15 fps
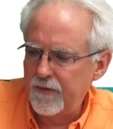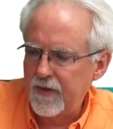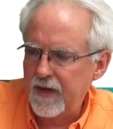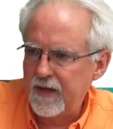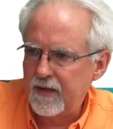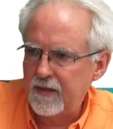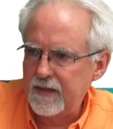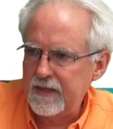the
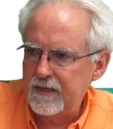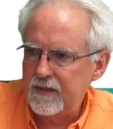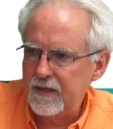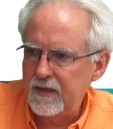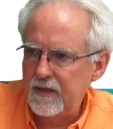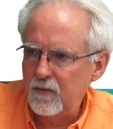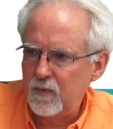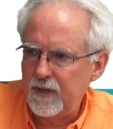
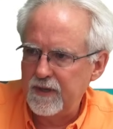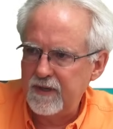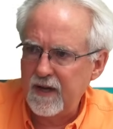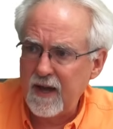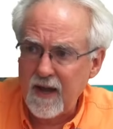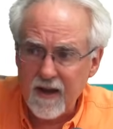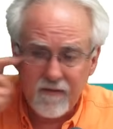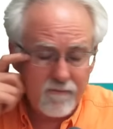LED went to
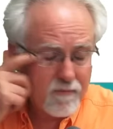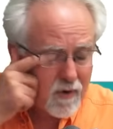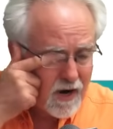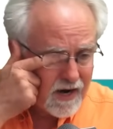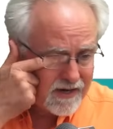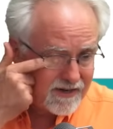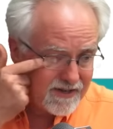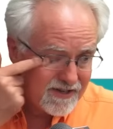half
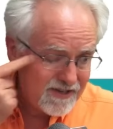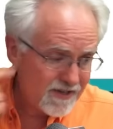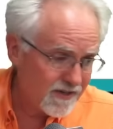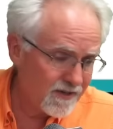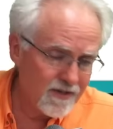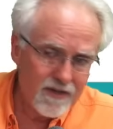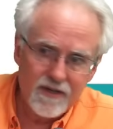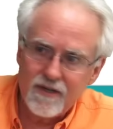brightness.